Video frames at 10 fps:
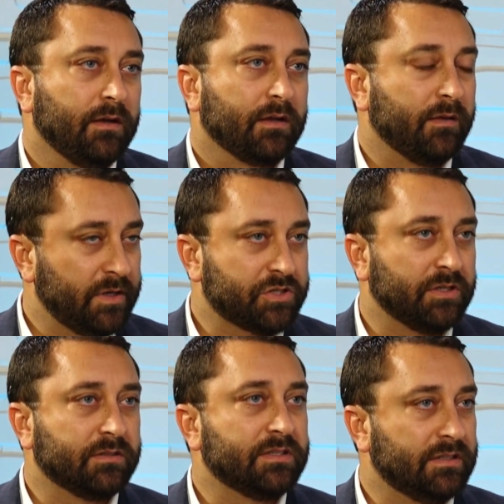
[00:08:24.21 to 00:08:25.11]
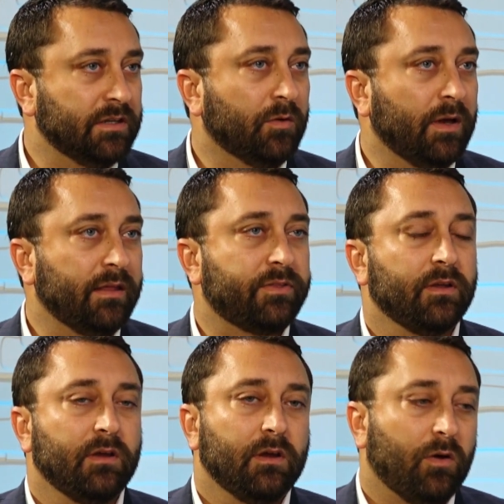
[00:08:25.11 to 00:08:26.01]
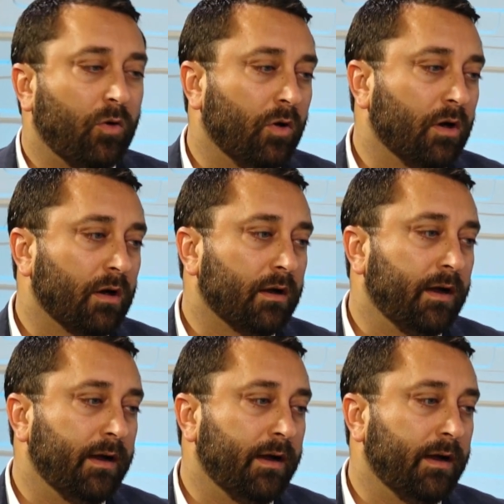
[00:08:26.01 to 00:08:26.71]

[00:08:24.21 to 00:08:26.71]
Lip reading: commission to deal with, or